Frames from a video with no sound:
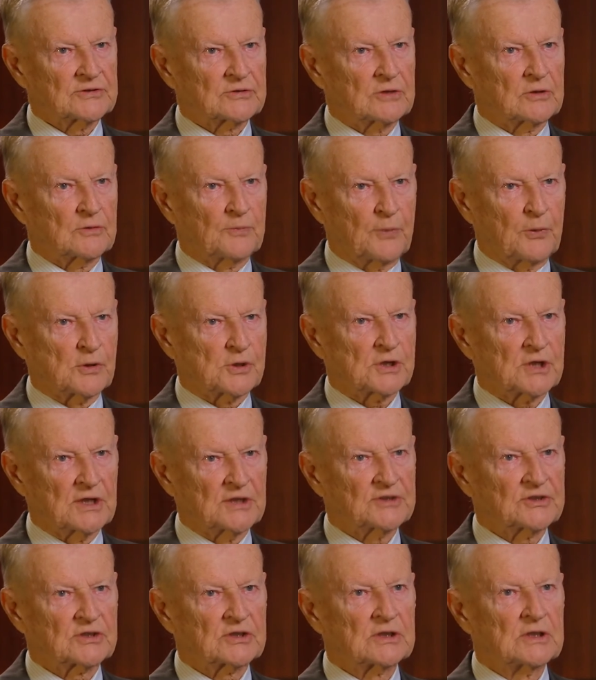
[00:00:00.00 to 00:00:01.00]
don't push
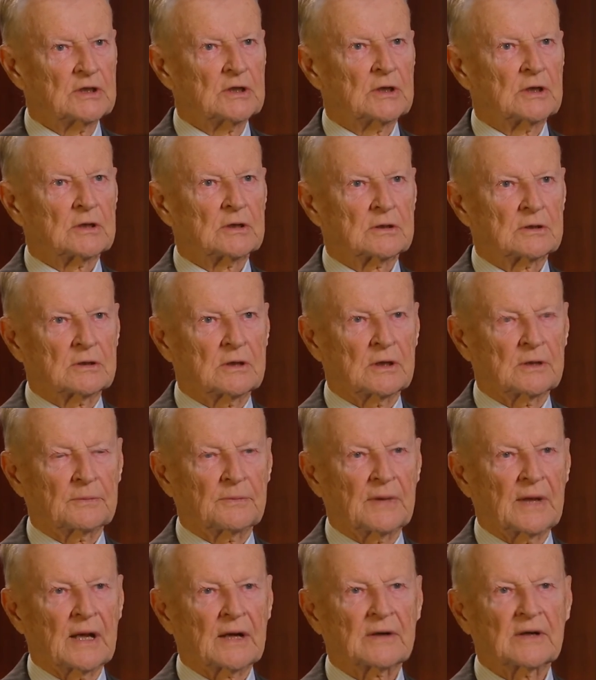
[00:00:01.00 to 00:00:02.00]
us, don't
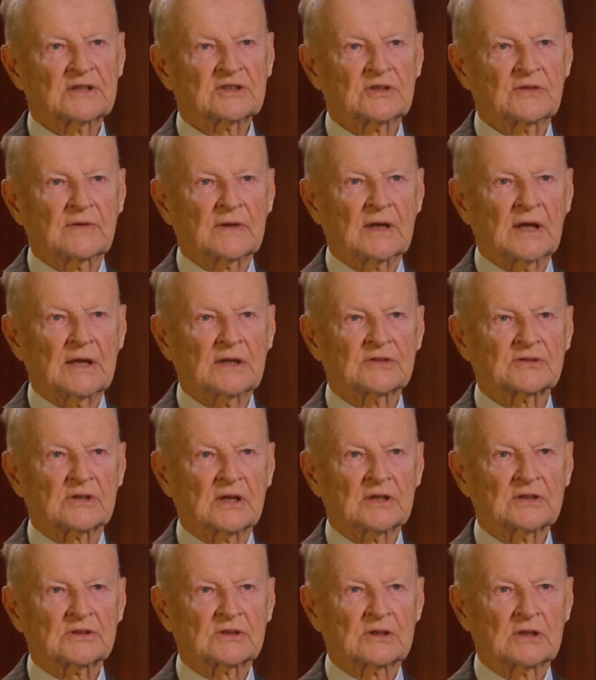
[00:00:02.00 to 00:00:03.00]
be aggressive against
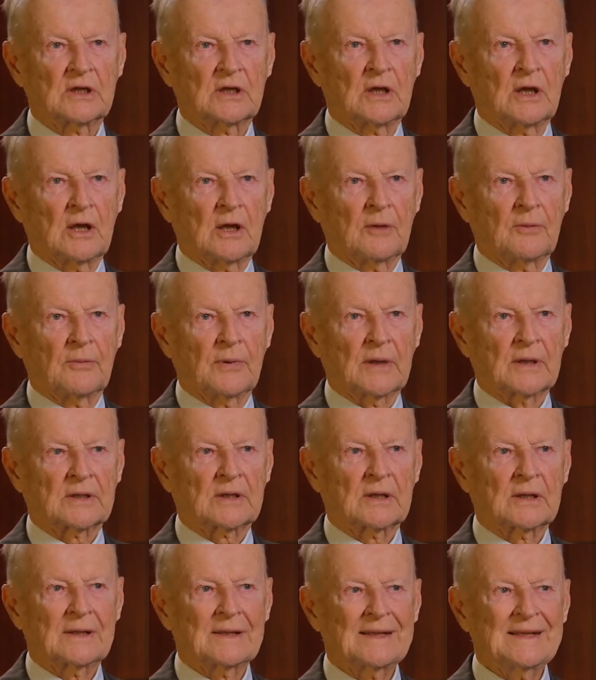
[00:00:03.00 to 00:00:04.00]
us.
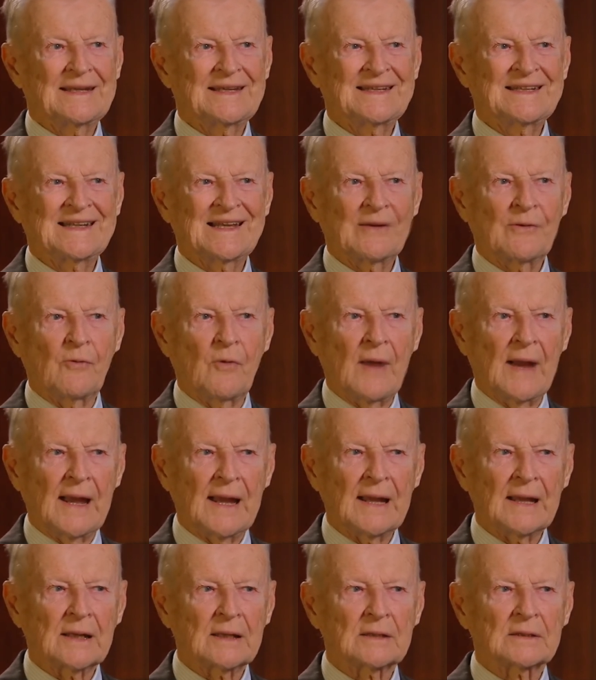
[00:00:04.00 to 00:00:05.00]
But in a
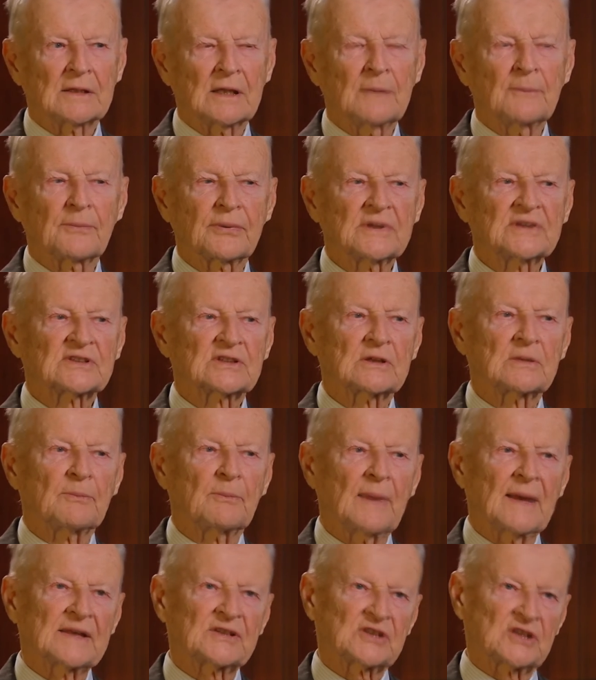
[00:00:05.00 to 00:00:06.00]
way, the implicit
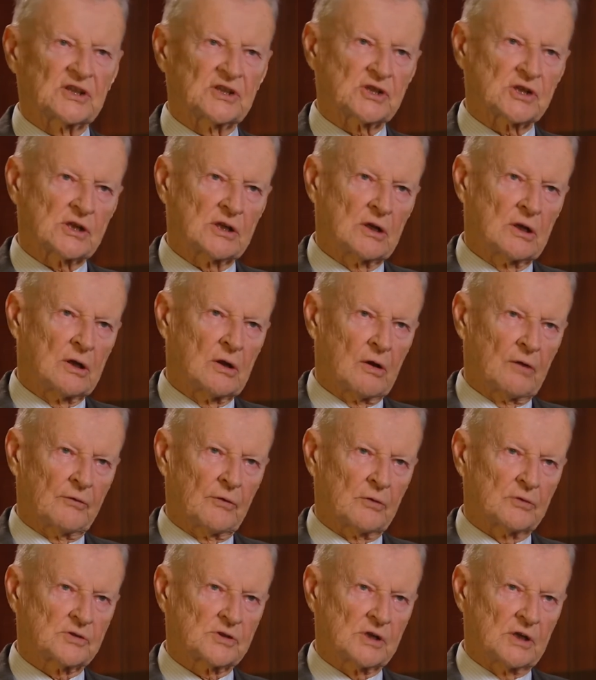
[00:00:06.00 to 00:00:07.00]
message of
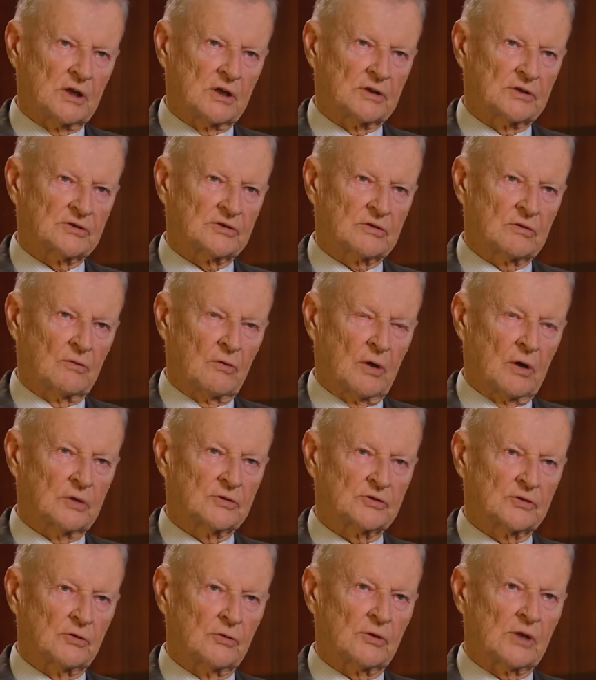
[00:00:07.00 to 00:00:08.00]
those years
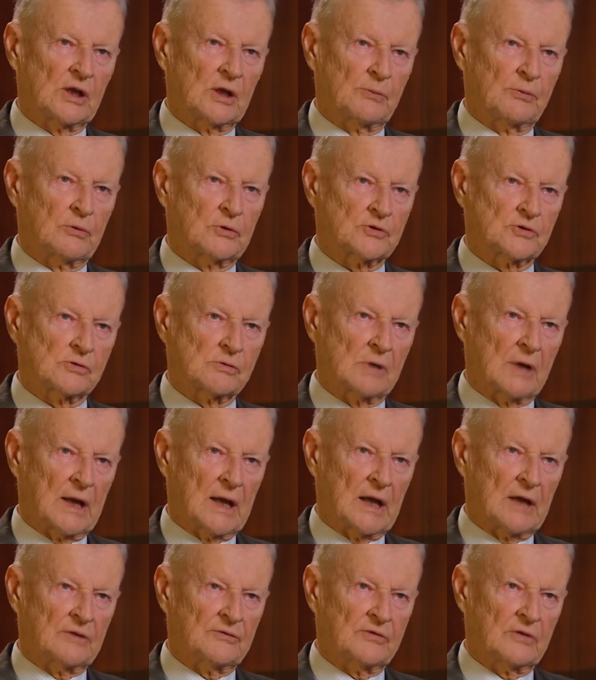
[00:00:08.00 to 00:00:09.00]
was, you keep what you
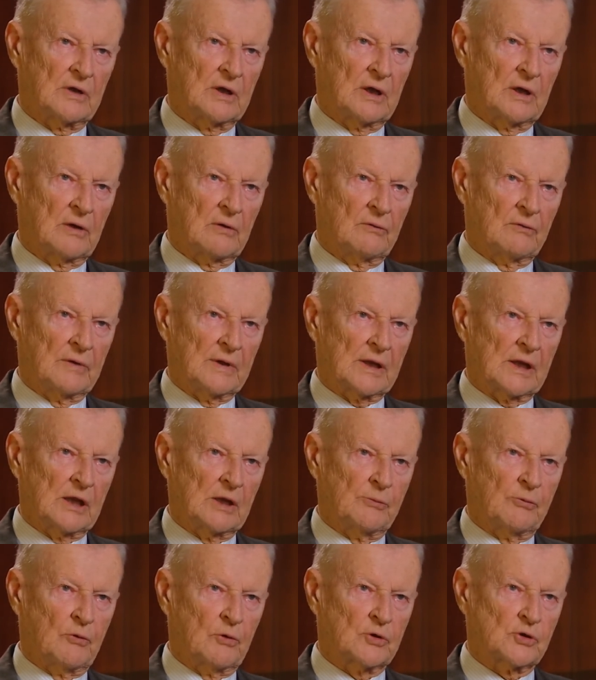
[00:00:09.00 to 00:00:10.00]
have, we
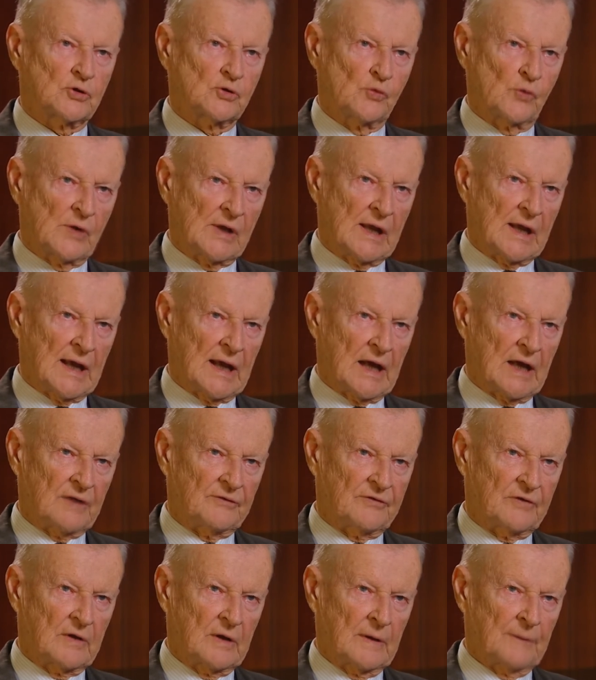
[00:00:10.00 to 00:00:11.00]
keep what we
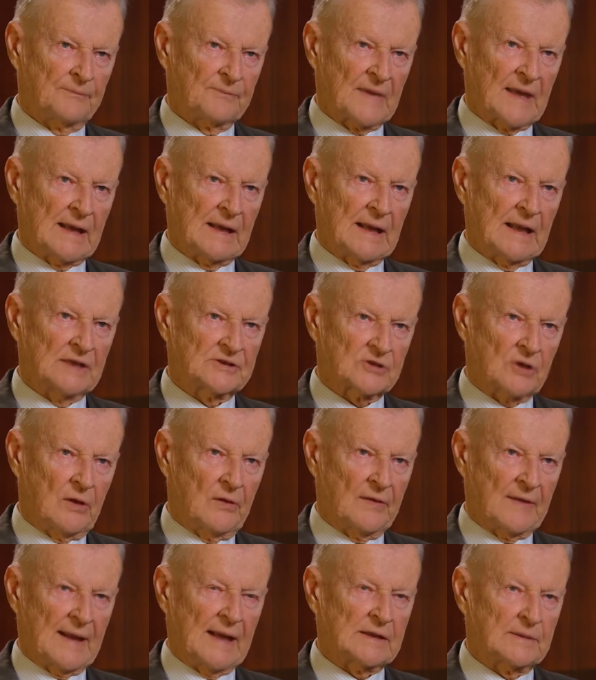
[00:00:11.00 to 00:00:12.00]
have, and let's,
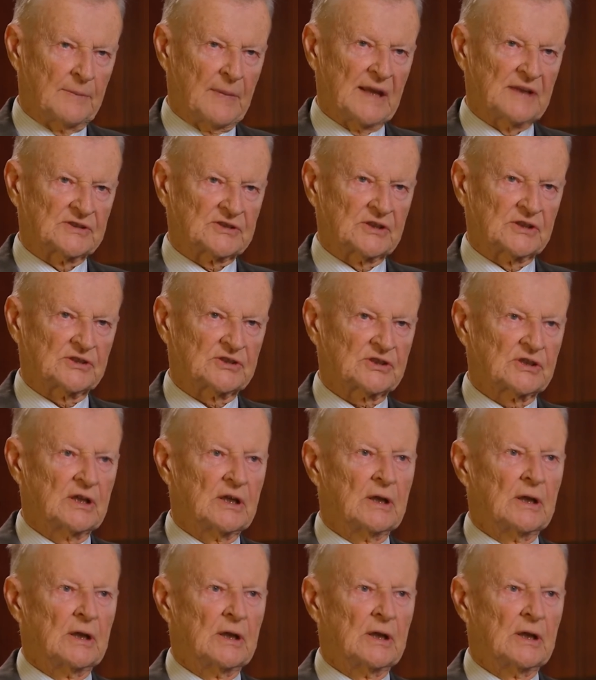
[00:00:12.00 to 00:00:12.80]
on that basis,